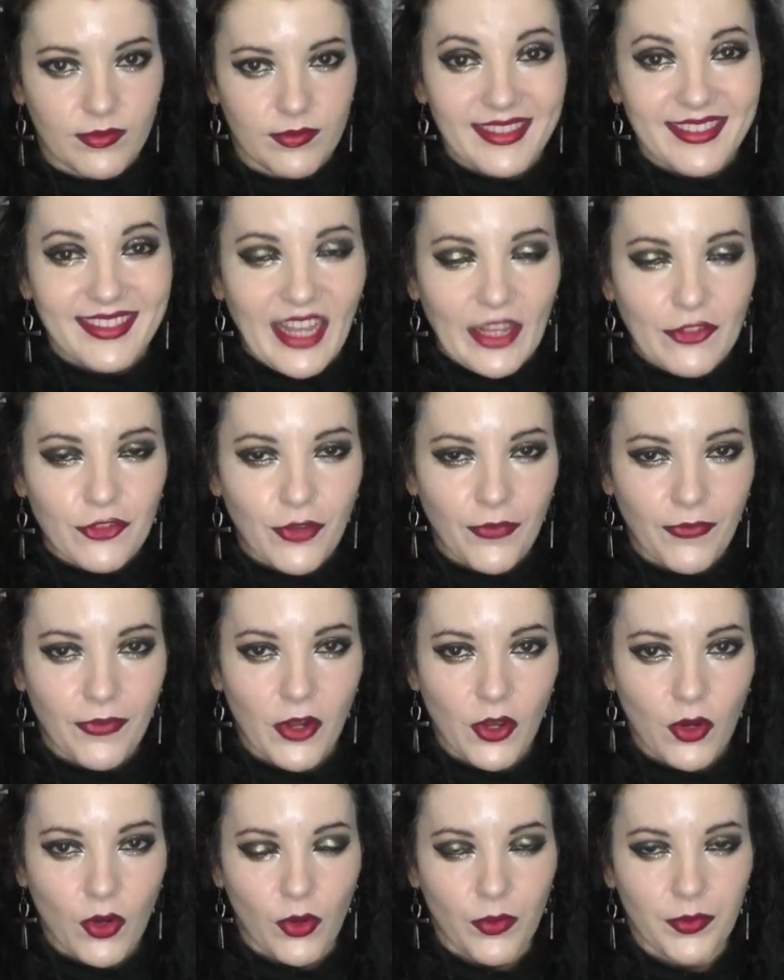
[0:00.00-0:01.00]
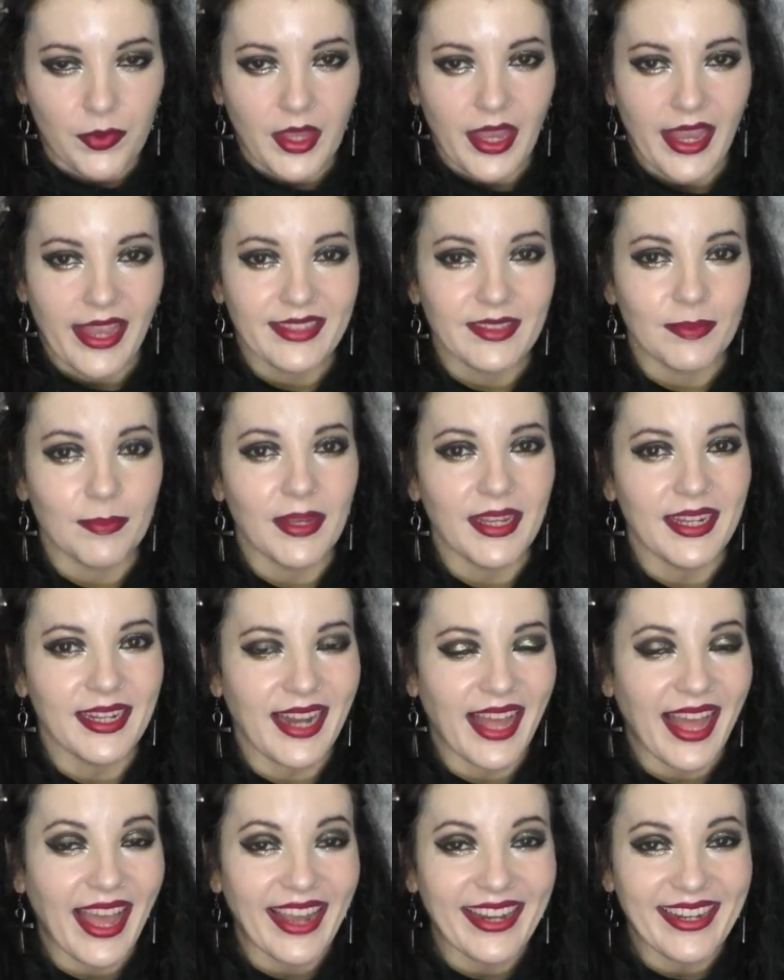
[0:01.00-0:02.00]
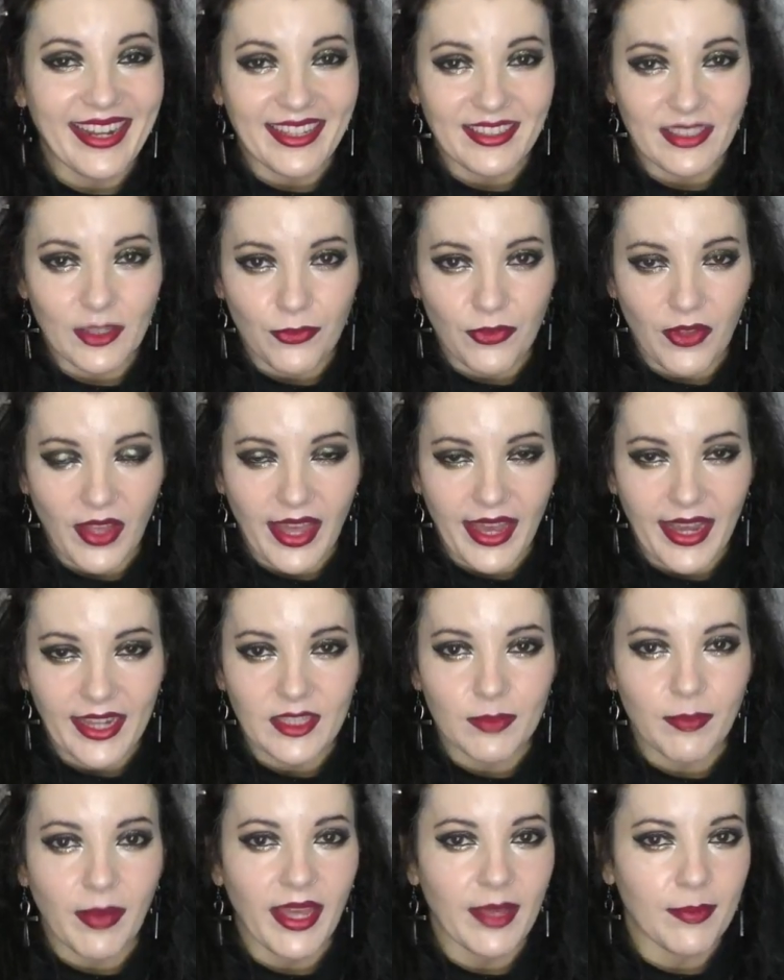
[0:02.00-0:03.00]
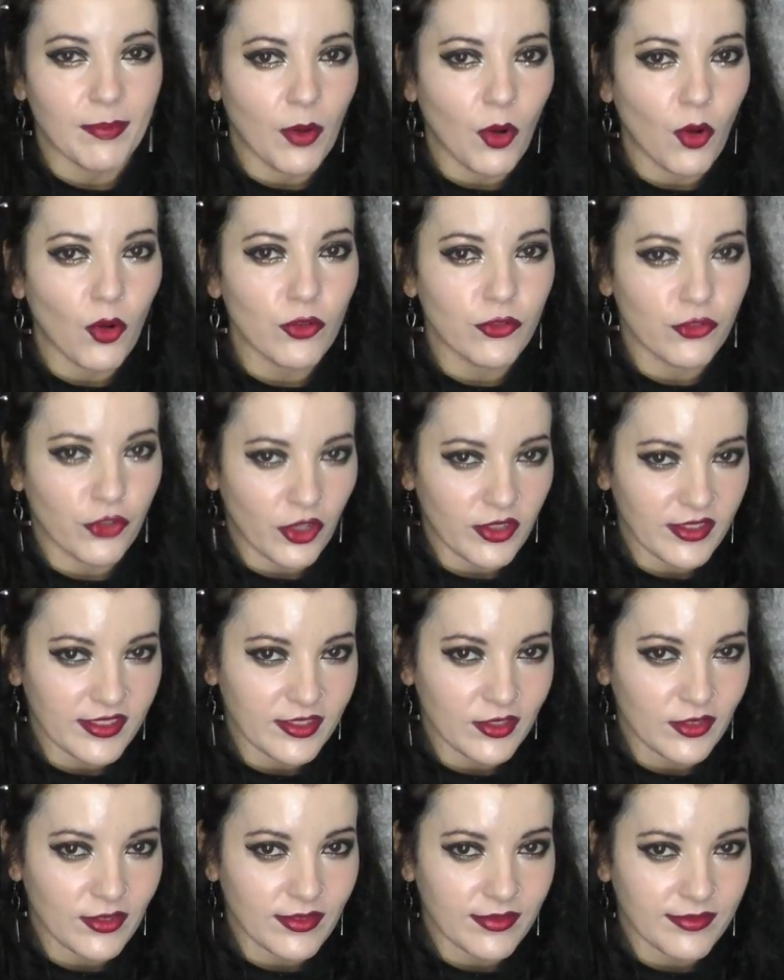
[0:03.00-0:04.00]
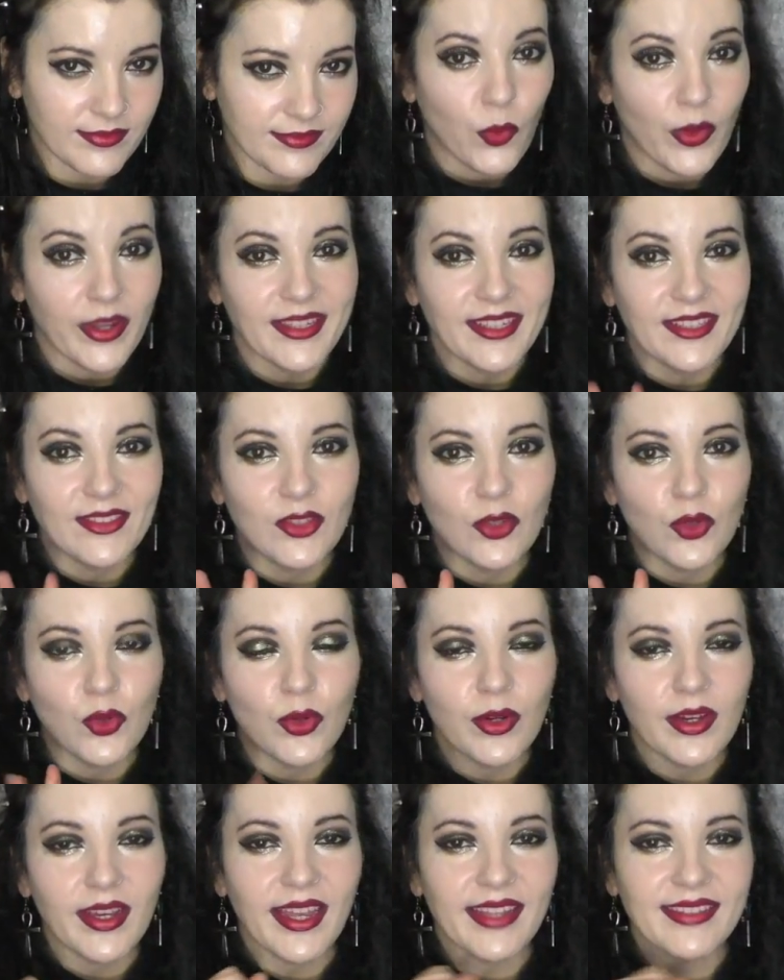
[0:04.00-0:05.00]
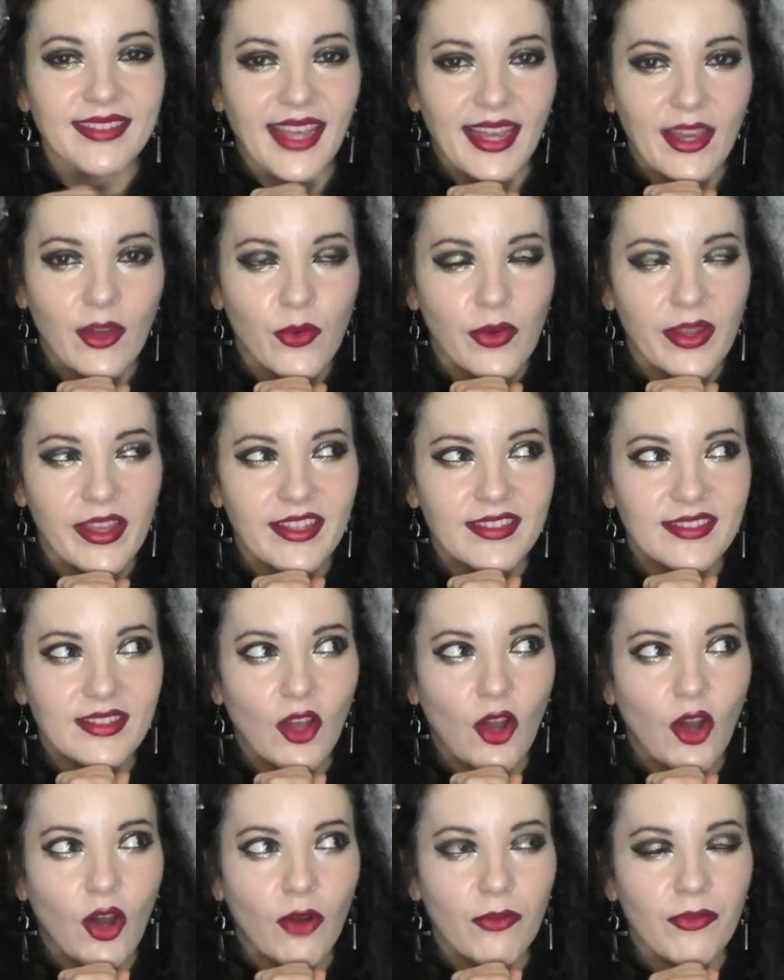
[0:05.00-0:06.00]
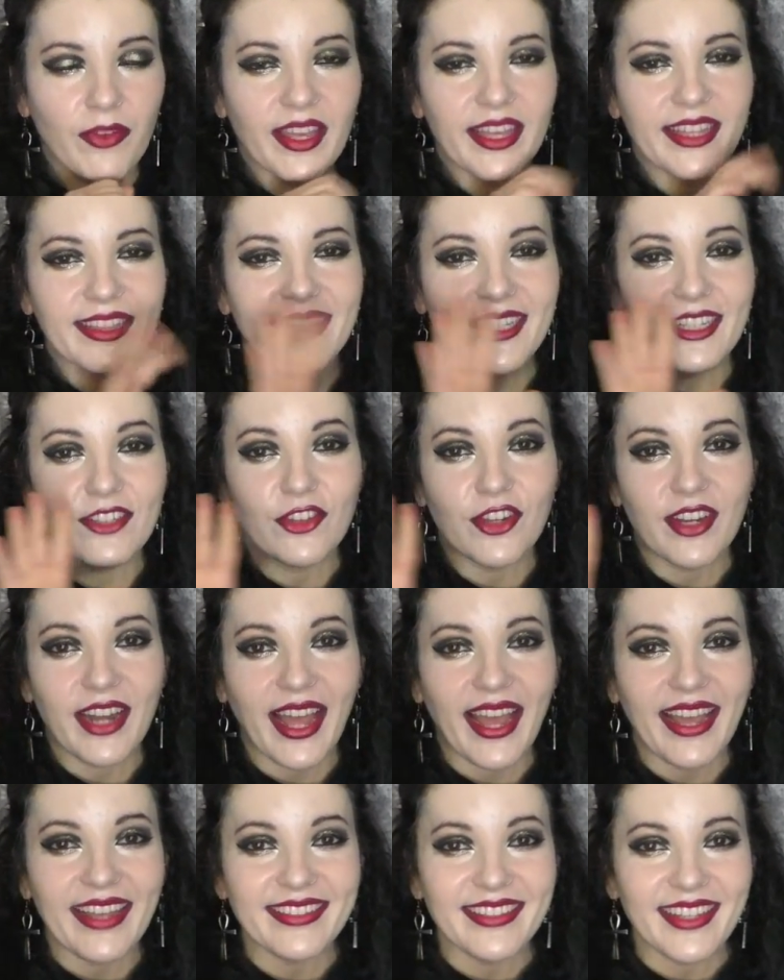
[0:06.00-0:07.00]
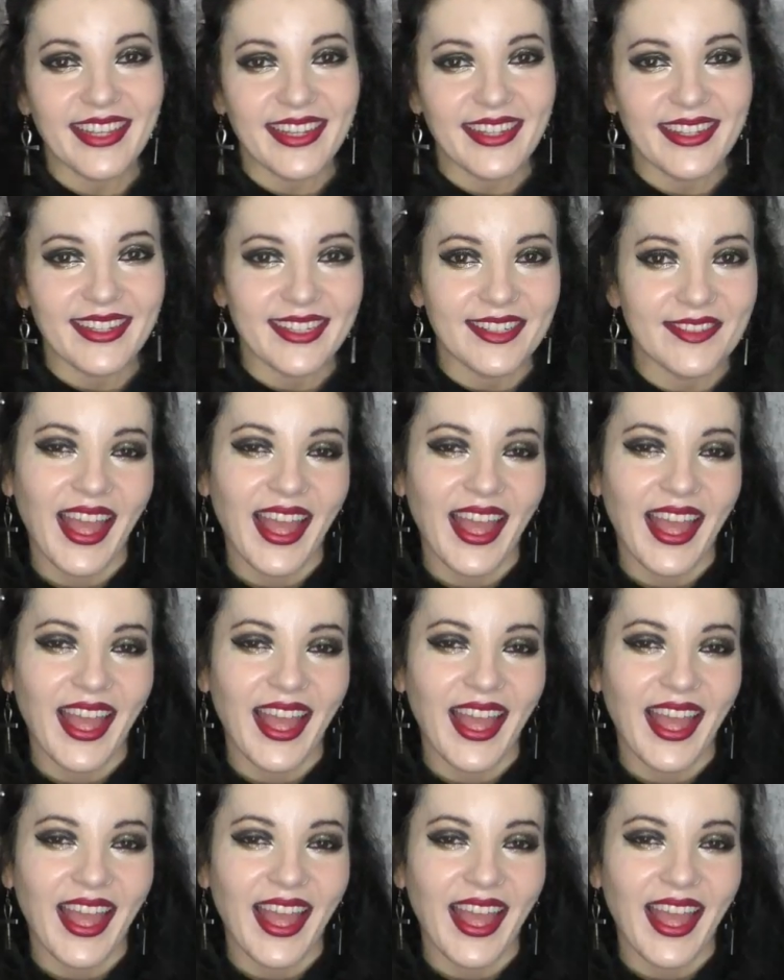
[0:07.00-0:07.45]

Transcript: Such a flaw has been identified by Paul Johnson with the two categories of indigenizing